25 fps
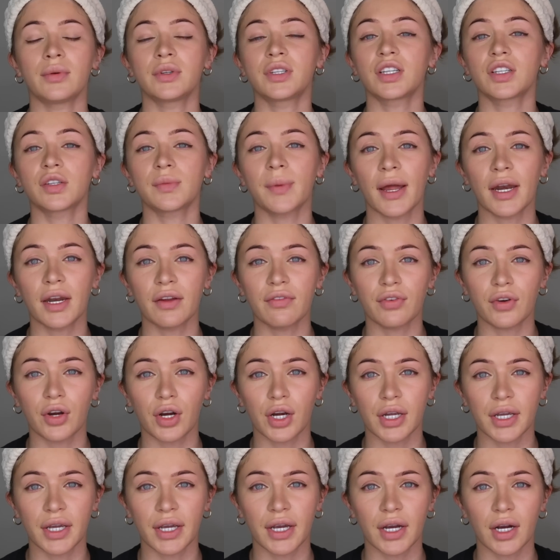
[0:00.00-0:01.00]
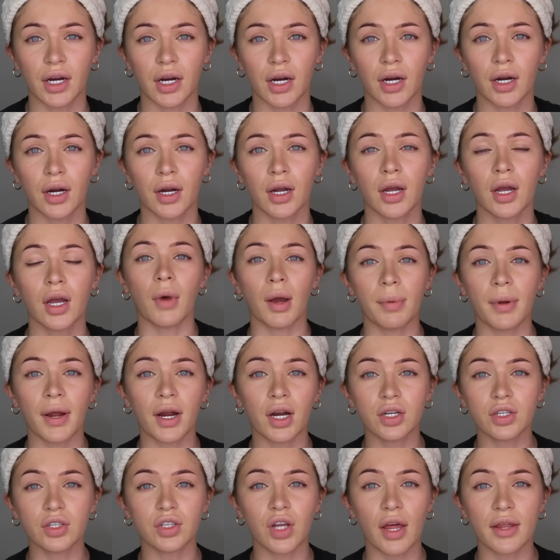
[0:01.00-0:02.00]
was suspended for a year. My
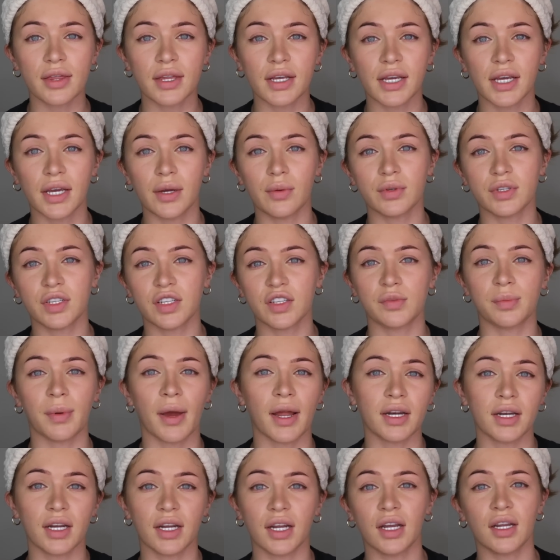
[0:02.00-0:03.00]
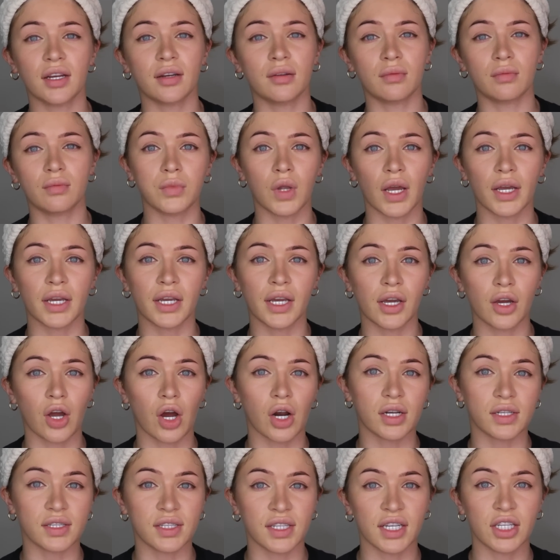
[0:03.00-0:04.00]
parents thought that he was suspended, like he
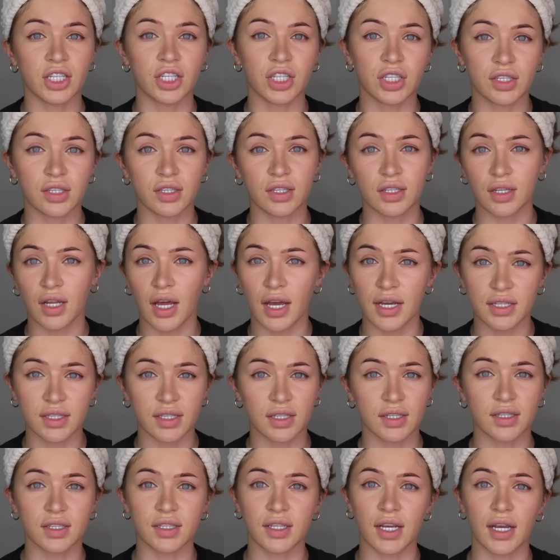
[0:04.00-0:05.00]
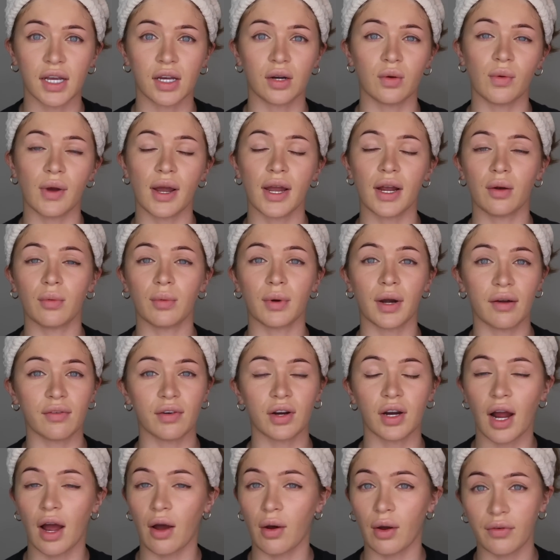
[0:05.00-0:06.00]
got his teaching license taken away or
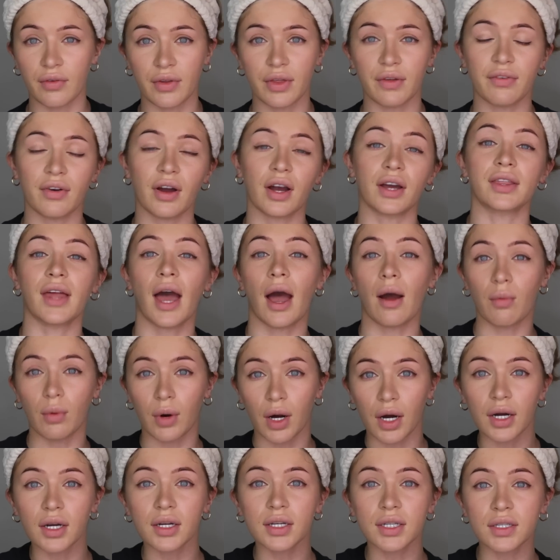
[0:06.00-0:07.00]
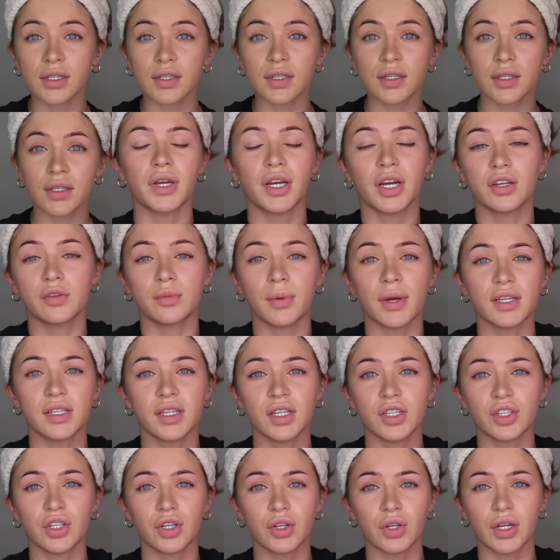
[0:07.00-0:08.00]
whatever, however the fuck that works, because my
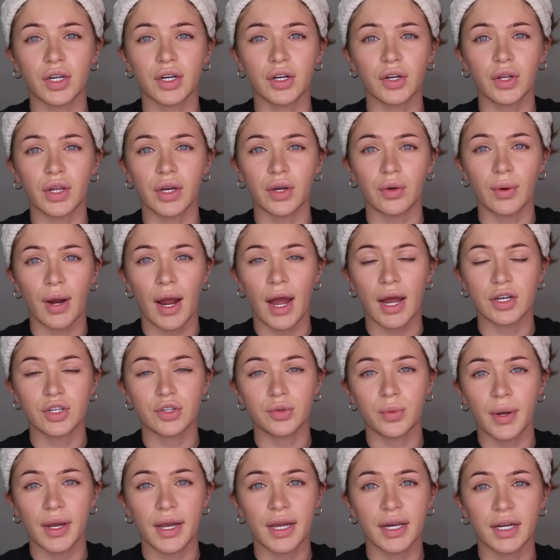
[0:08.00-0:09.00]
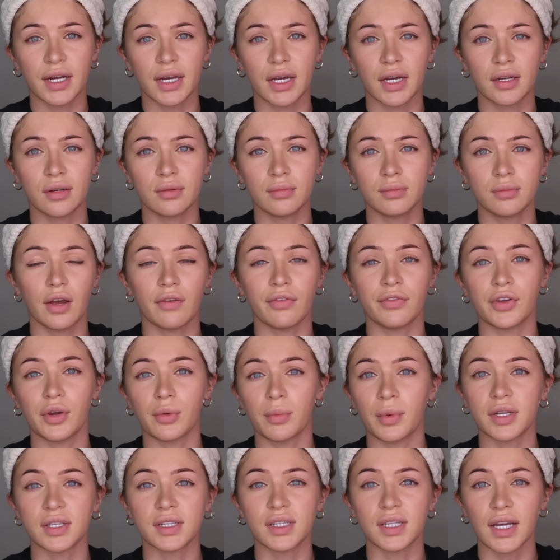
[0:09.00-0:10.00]
sister literally graduated a few
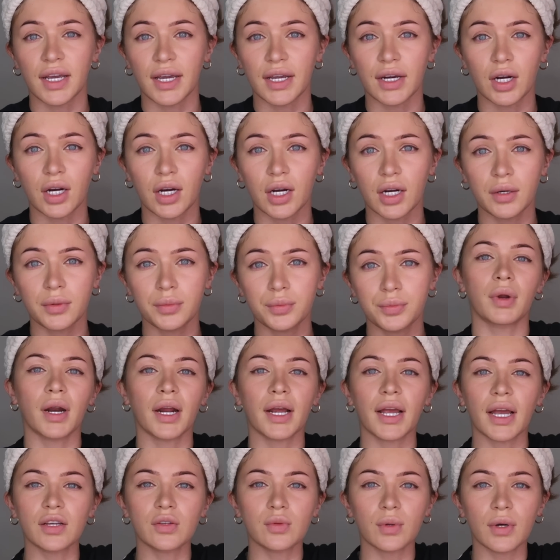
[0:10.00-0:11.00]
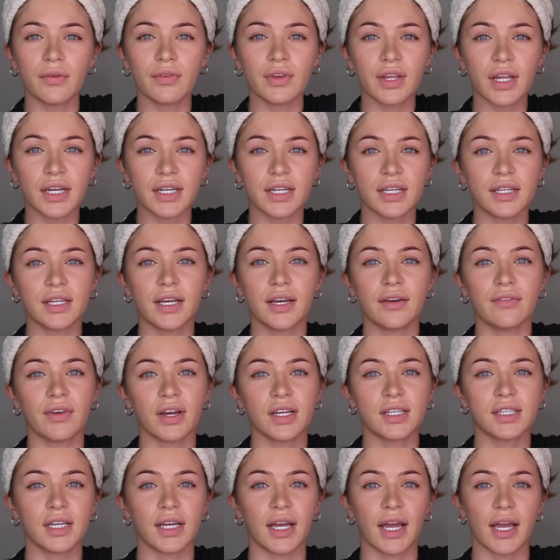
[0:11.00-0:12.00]
months later. But I guess whenever they did the
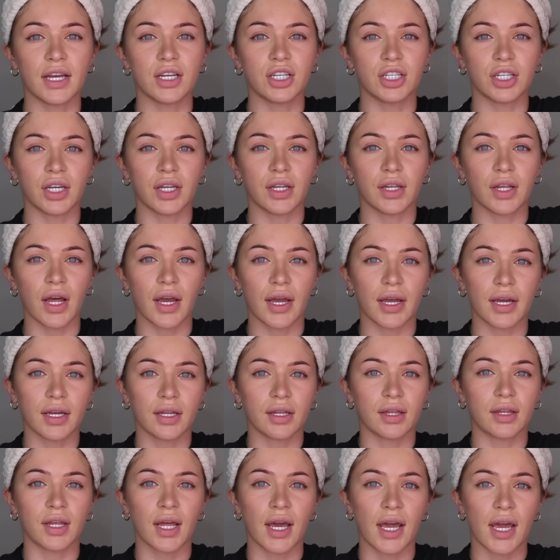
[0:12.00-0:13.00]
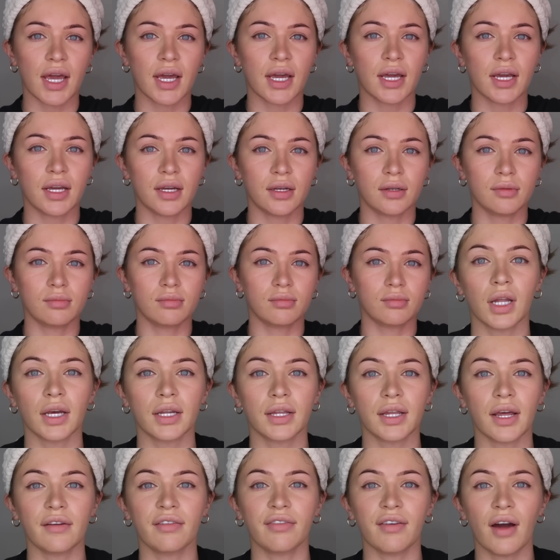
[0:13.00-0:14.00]
investigation, they
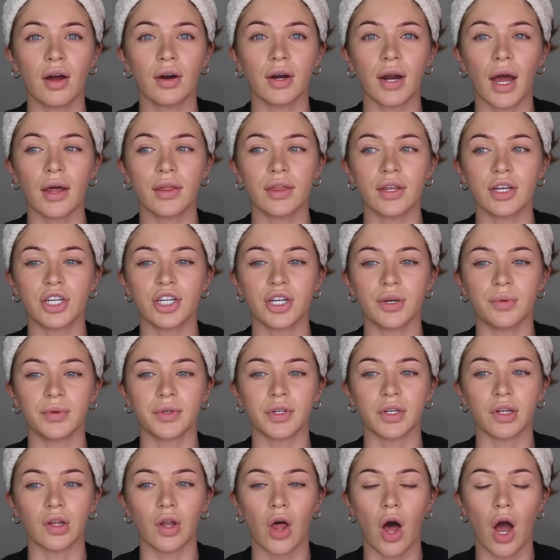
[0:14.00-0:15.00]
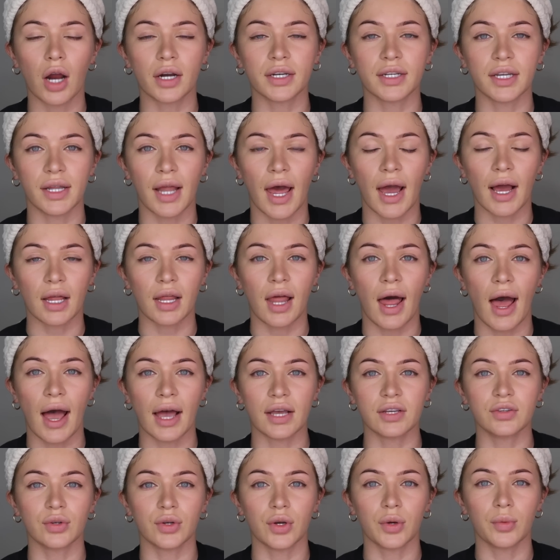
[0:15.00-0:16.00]
found out that she was locked in that
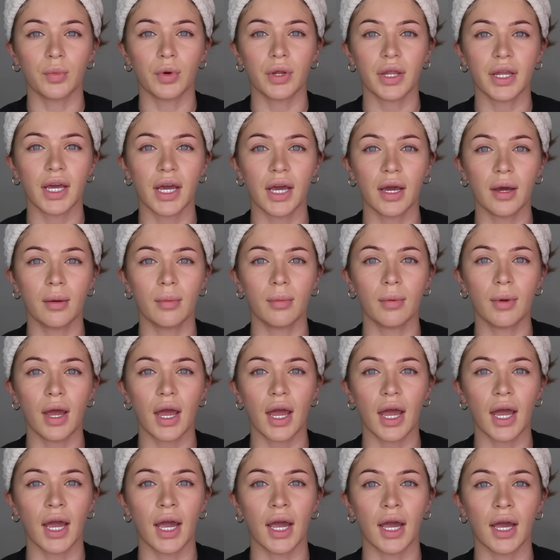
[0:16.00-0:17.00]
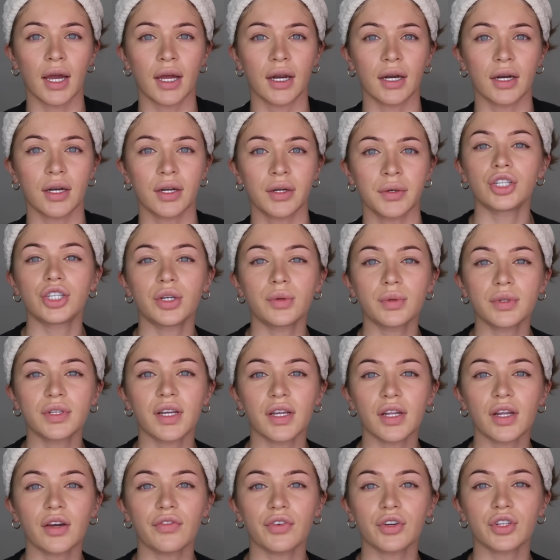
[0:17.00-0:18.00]
classroom with him, and she was
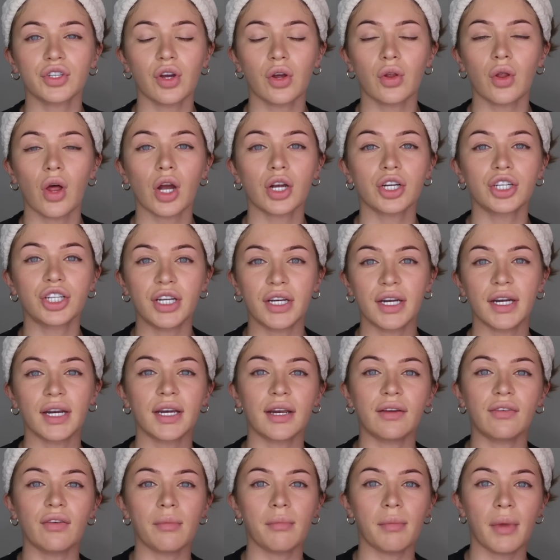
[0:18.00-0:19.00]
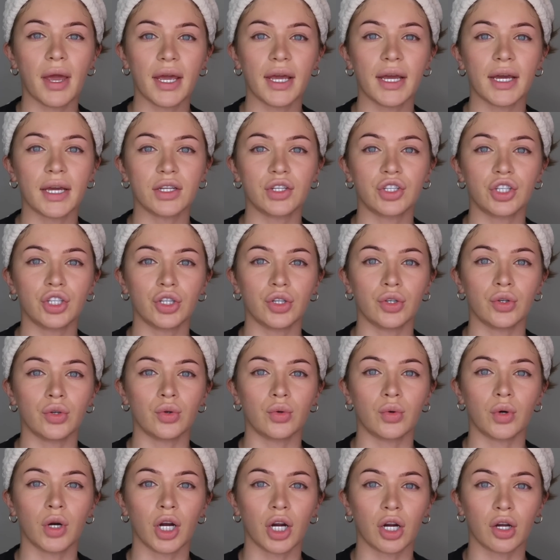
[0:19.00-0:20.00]
in there for so long she didn't even make it
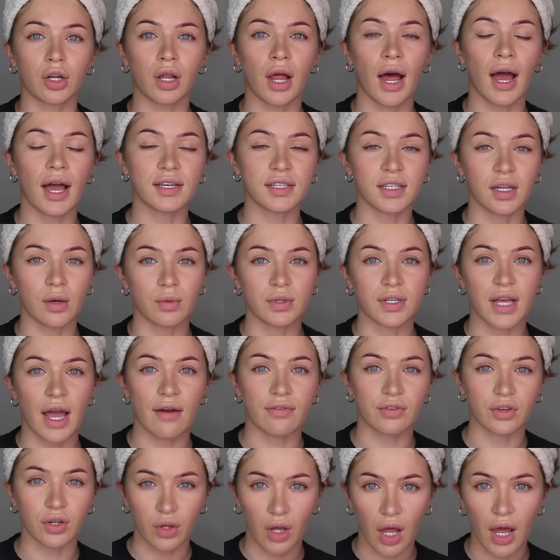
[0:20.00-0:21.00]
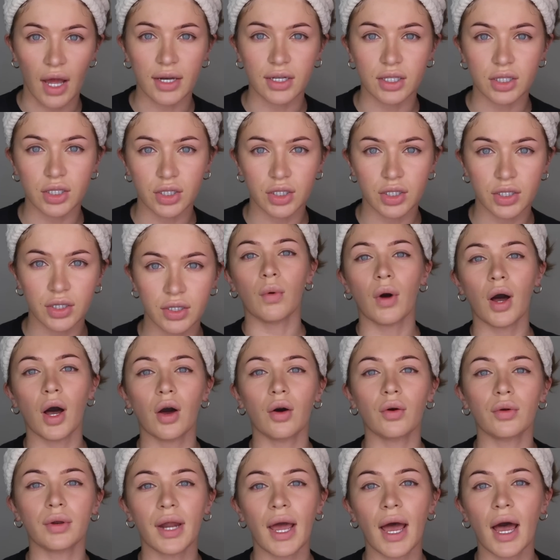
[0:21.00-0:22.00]
to her class that was after lunch.
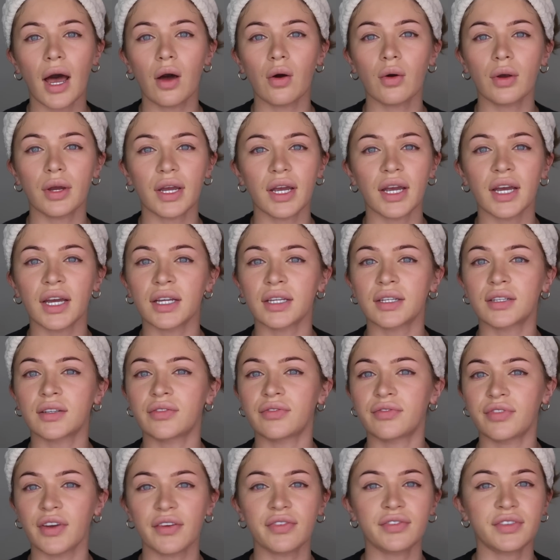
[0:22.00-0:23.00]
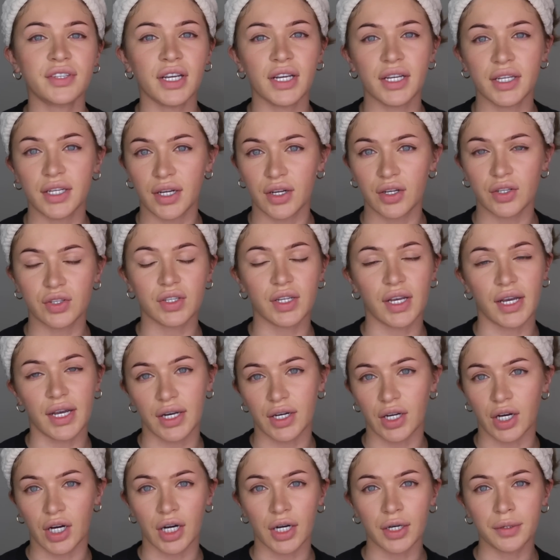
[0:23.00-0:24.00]
Well, now it's 15 years
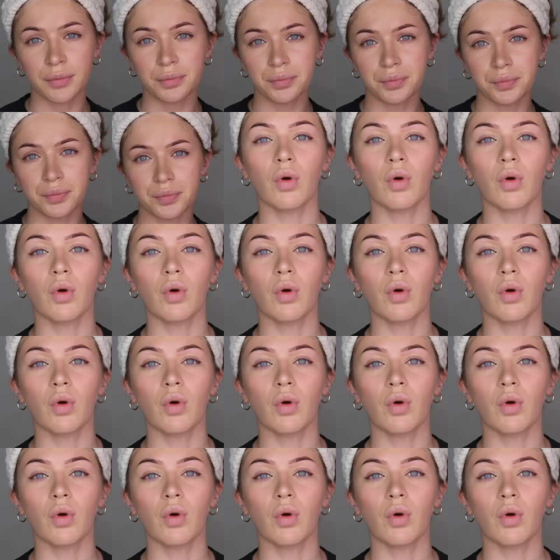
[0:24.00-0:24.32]
later.